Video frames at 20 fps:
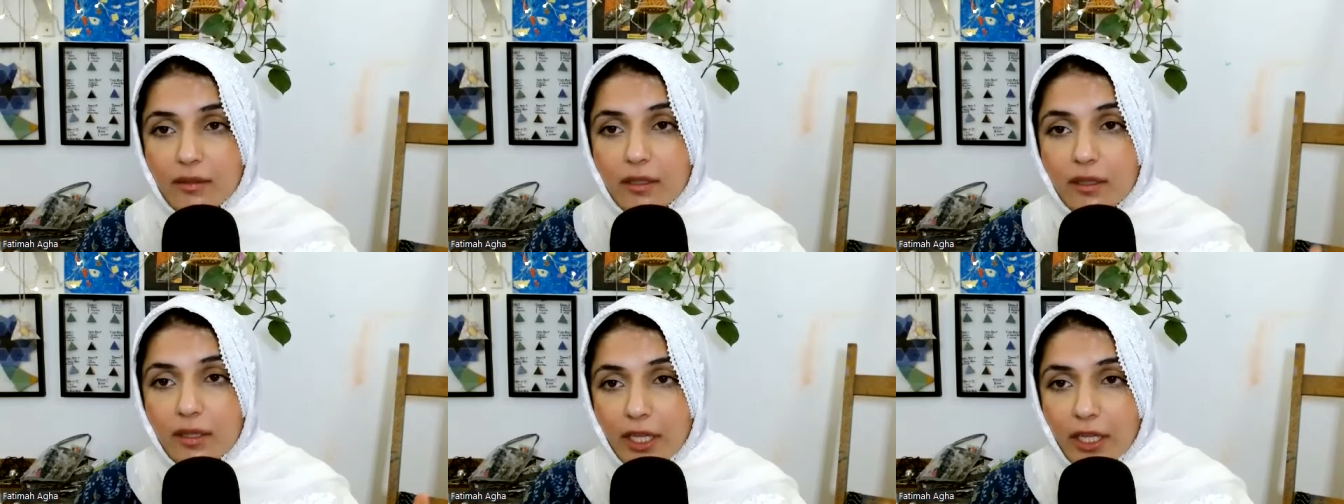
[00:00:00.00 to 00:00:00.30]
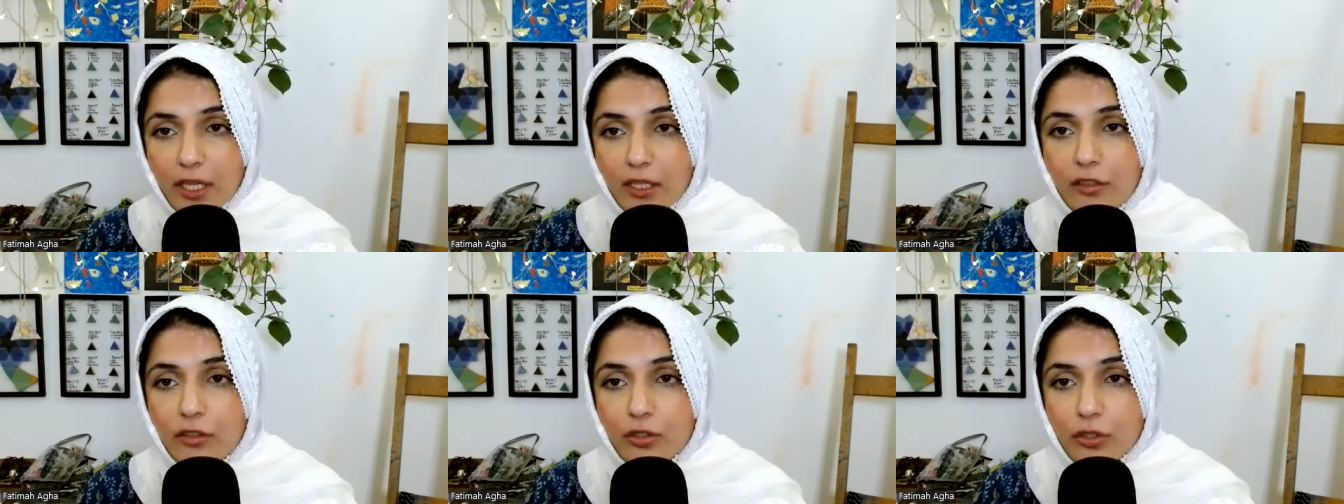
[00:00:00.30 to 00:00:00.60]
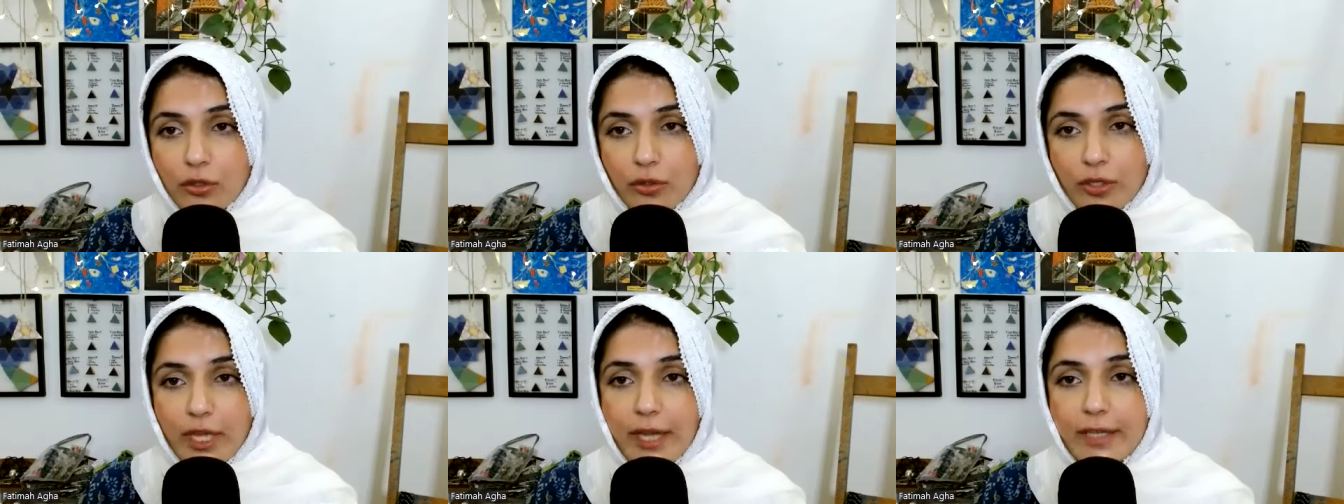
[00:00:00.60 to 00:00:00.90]
the things
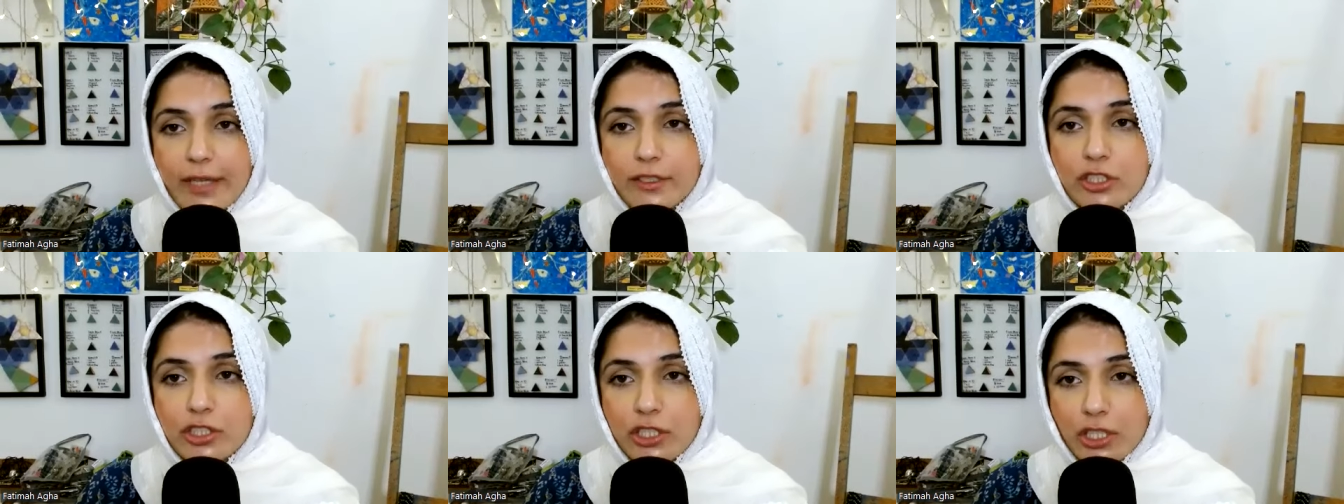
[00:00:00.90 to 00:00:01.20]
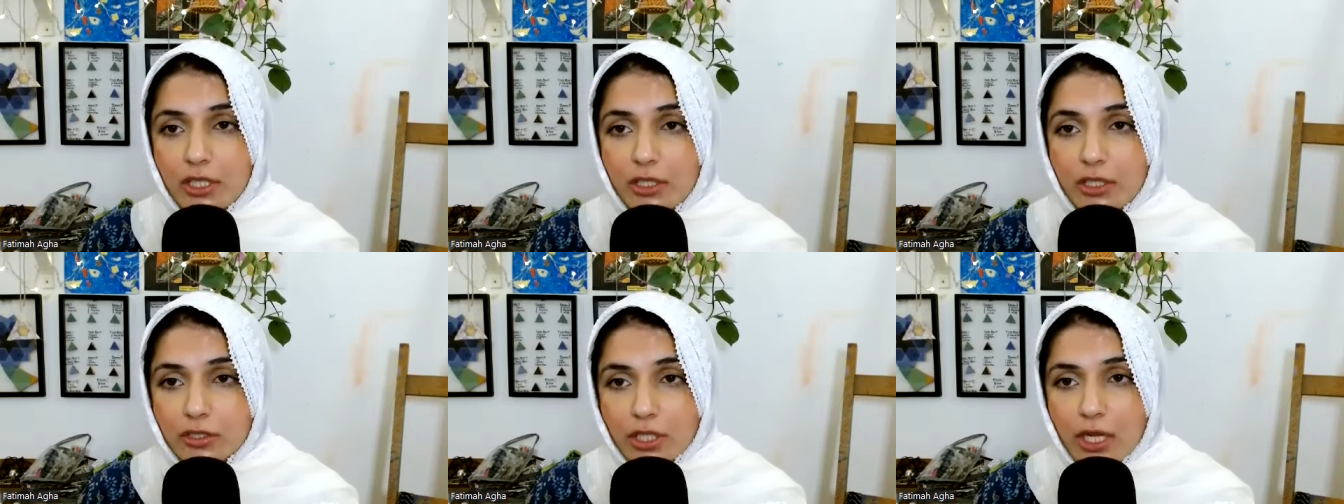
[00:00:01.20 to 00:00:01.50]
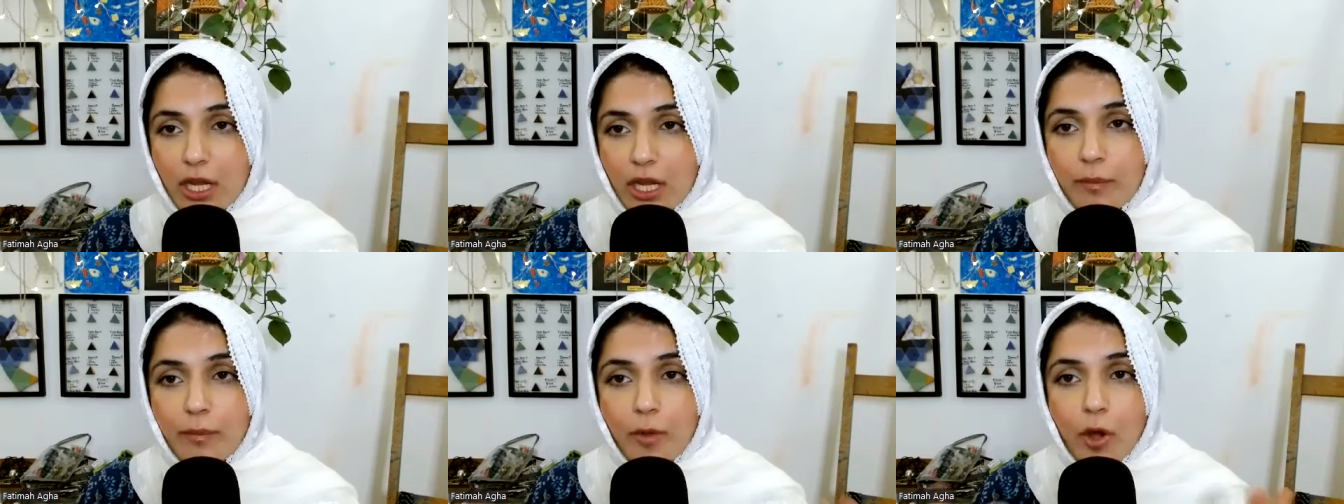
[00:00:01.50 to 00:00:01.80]
you look at change.
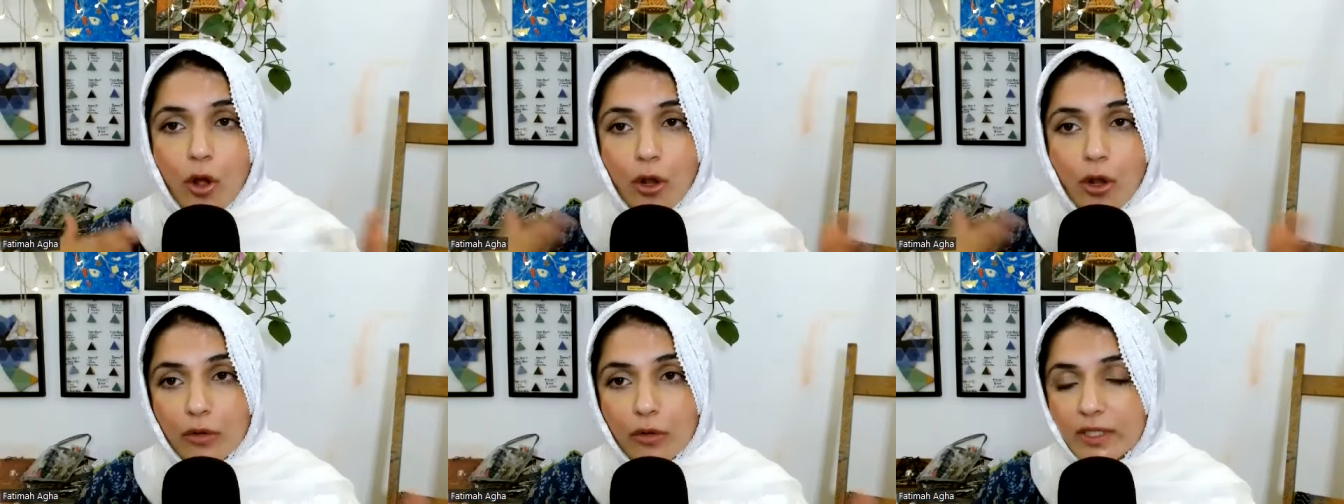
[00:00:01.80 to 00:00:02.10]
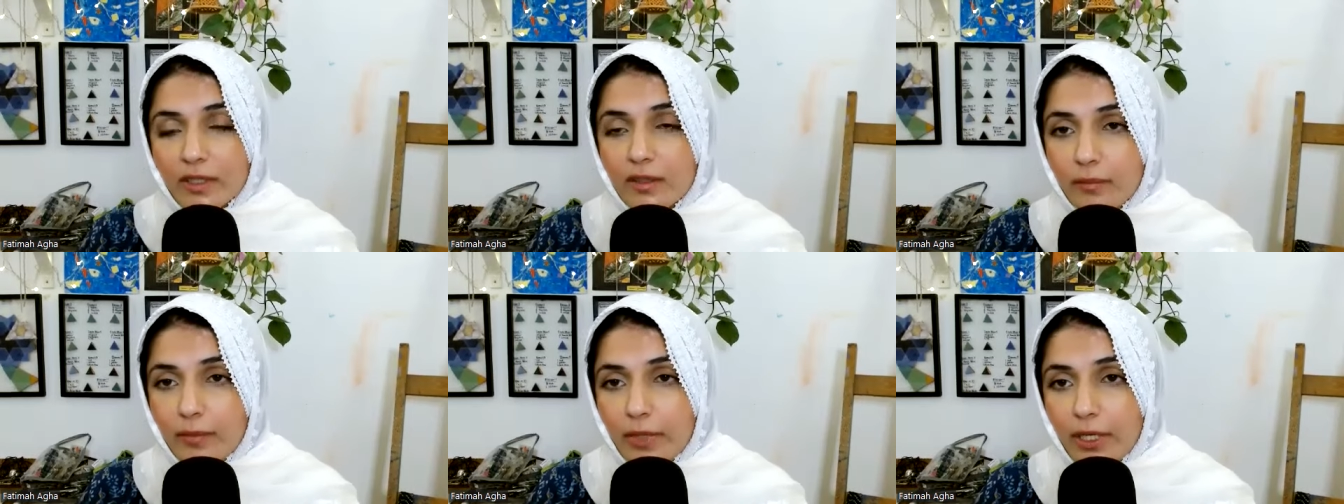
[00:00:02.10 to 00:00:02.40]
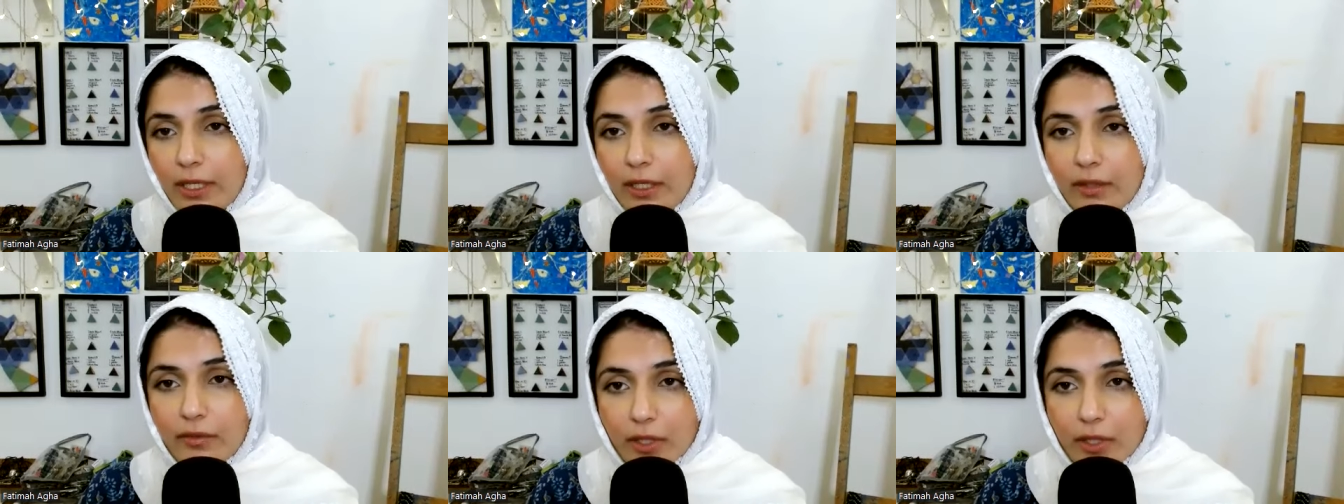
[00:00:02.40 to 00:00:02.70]
I'm always a
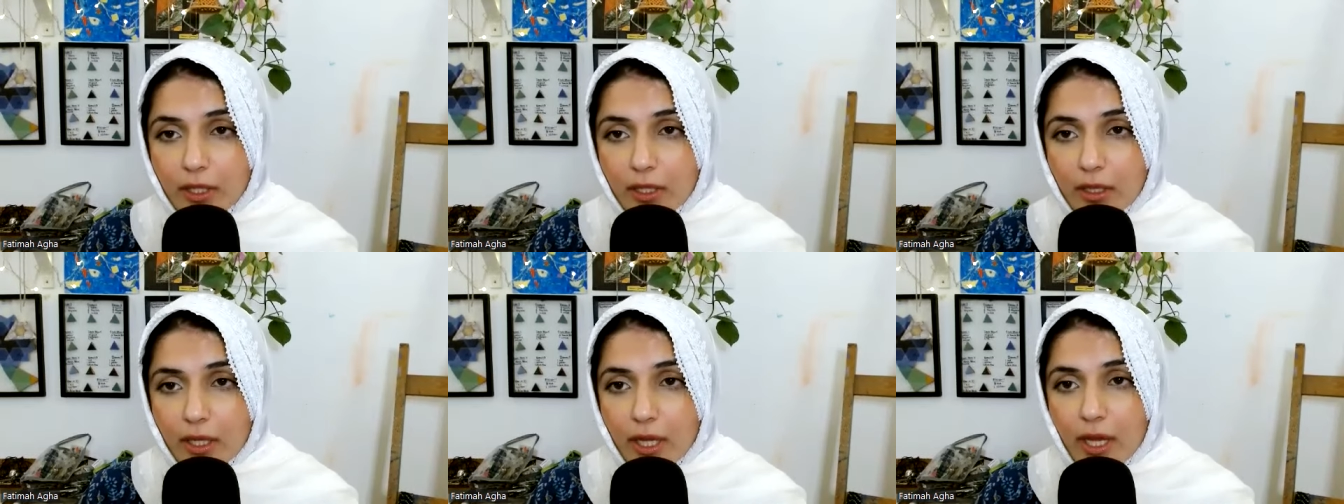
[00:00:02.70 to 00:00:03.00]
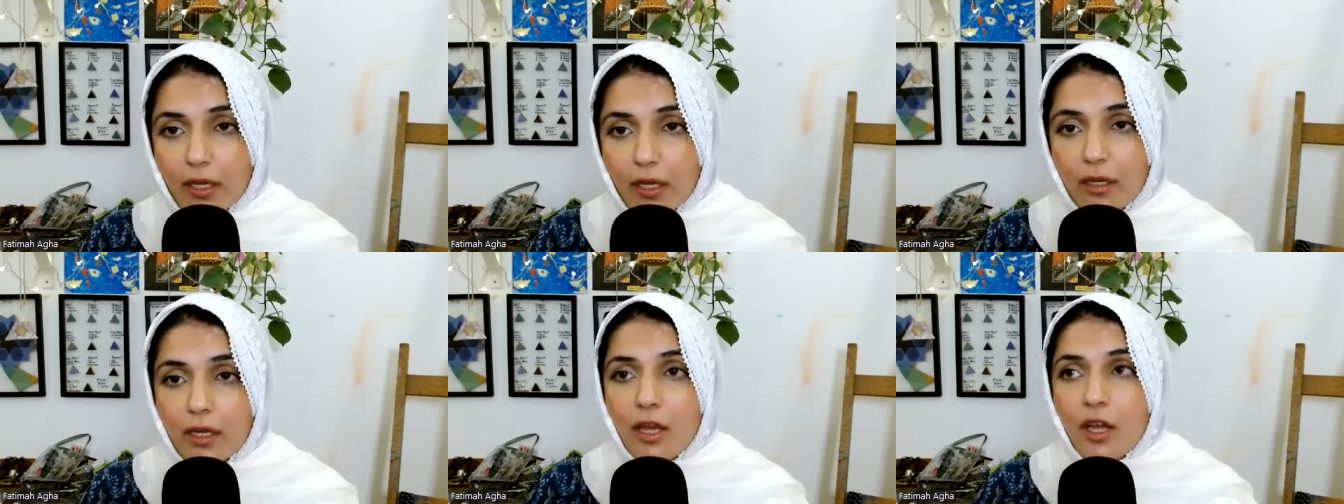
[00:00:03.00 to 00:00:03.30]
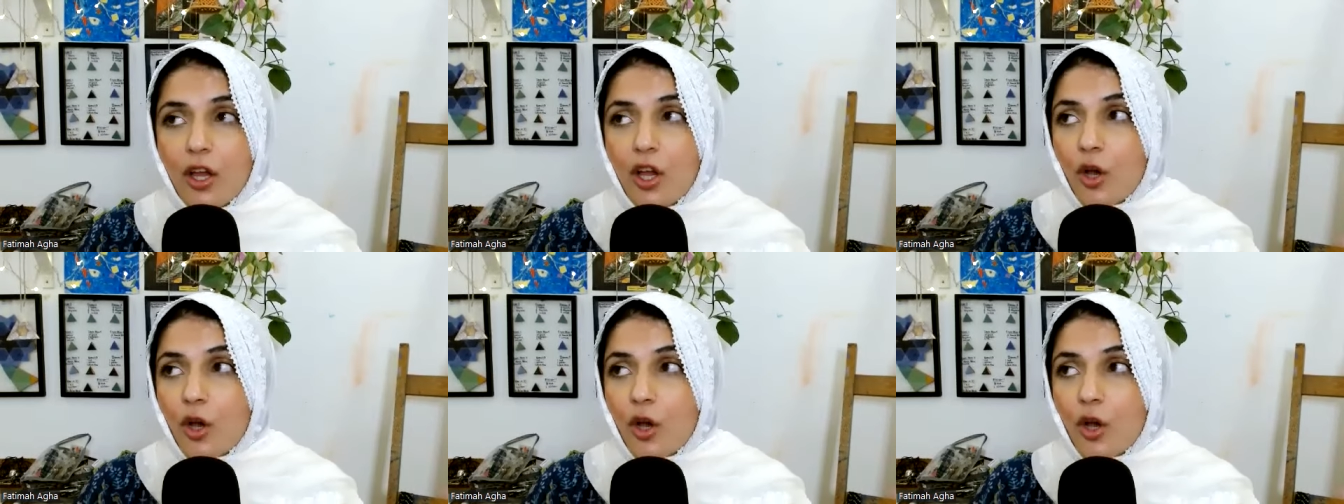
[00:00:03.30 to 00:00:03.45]
believer in that.